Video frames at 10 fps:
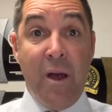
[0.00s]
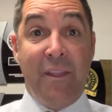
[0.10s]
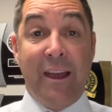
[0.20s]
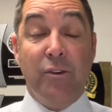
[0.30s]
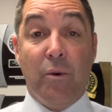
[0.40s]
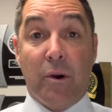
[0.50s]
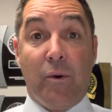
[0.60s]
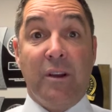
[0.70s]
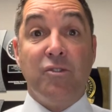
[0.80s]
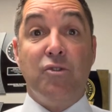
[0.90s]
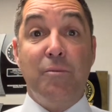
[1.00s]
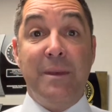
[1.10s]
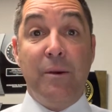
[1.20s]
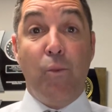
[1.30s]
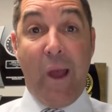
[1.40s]
that you are going to
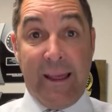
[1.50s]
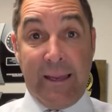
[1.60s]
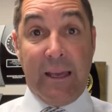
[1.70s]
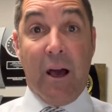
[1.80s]
be waiting